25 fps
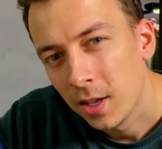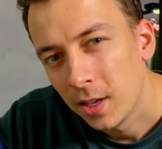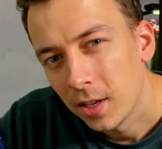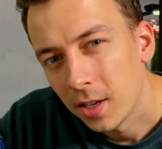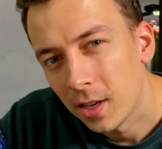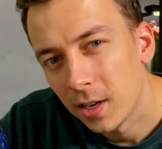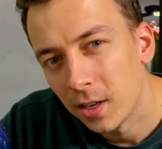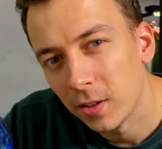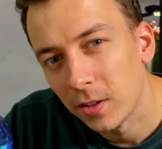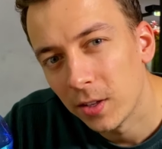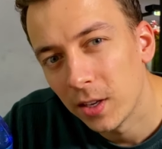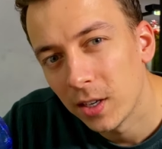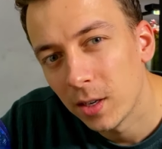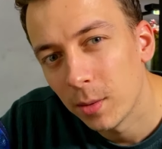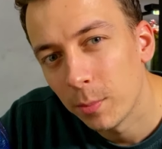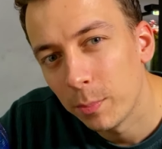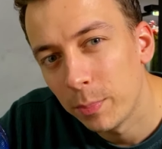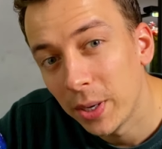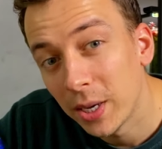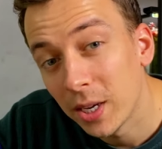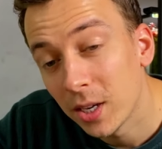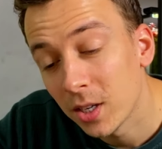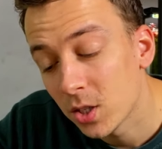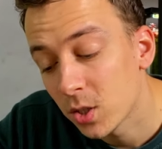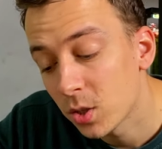And I think the
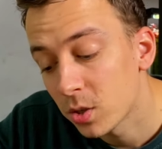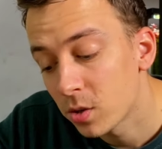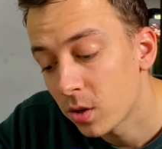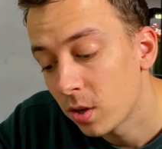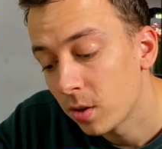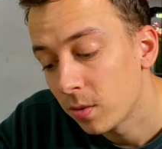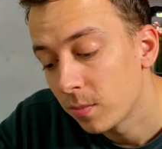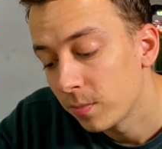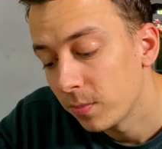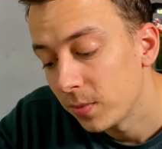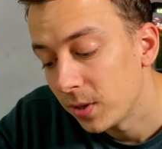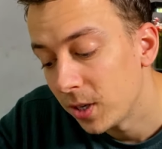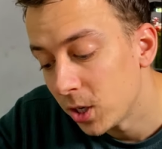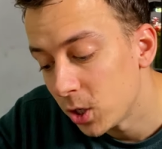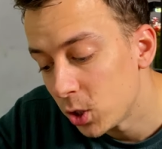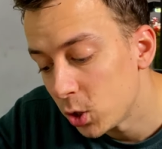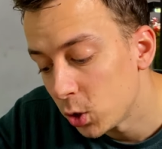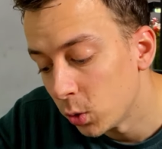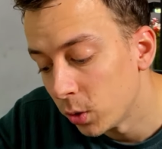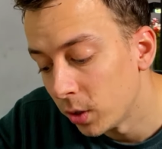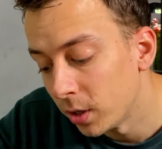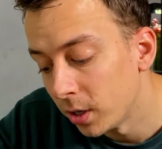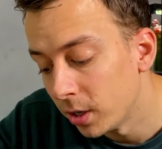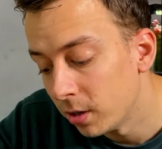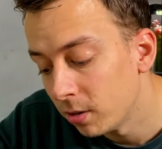biggest
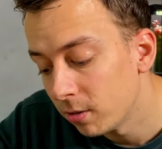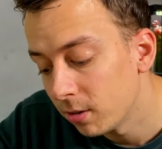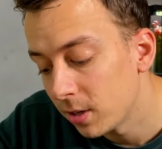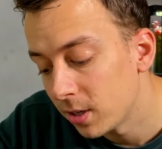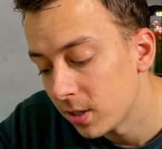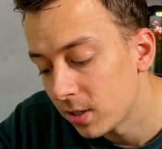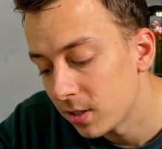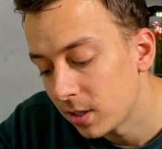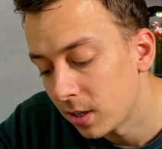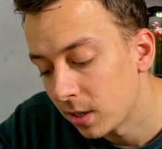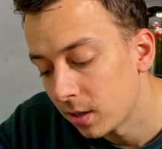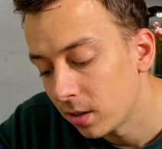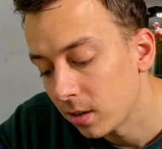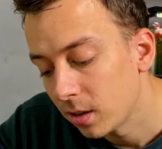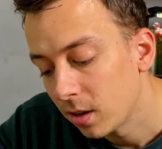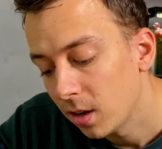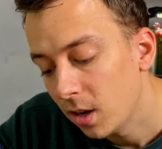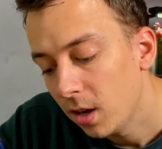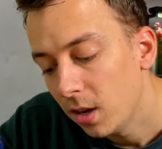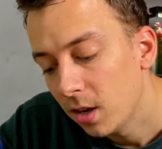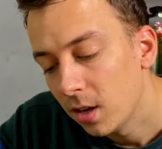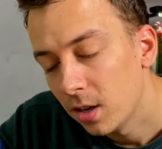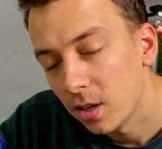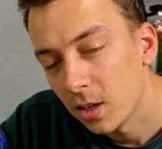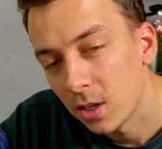issue here is that
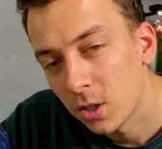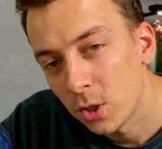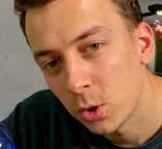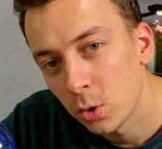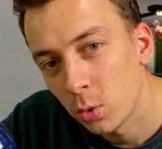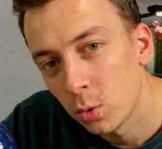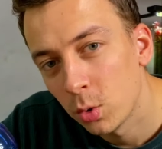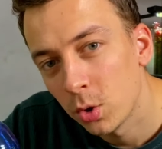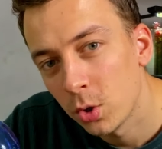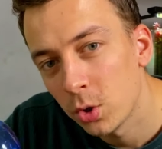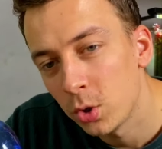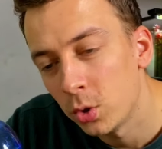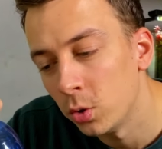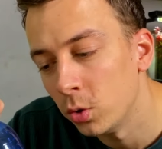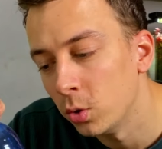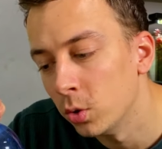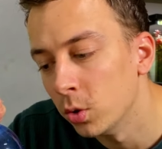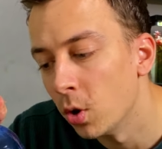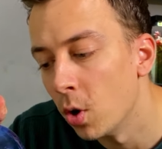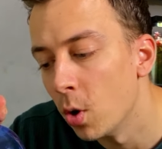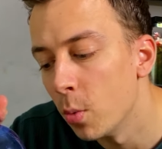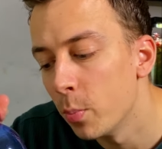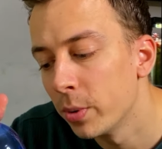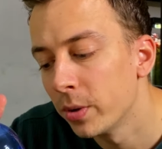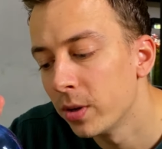as soon as you
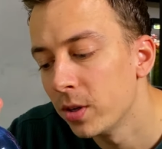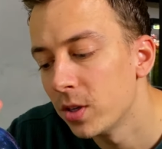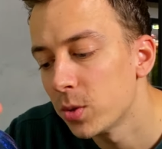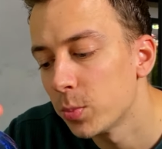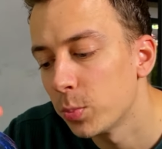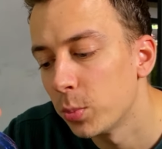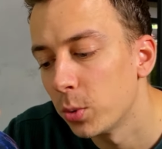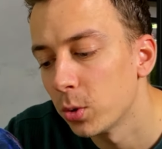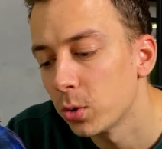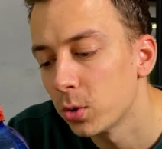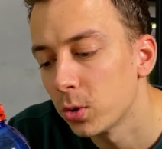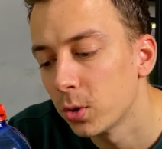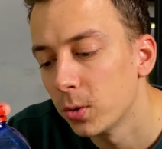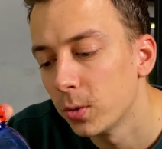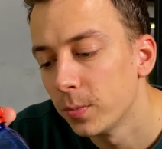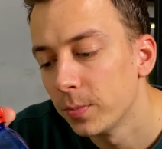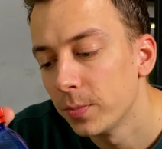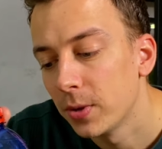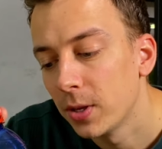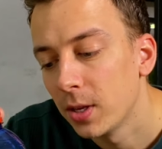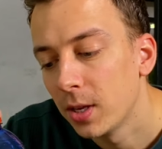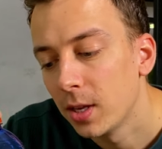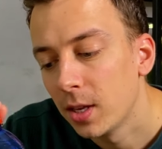open this bottle,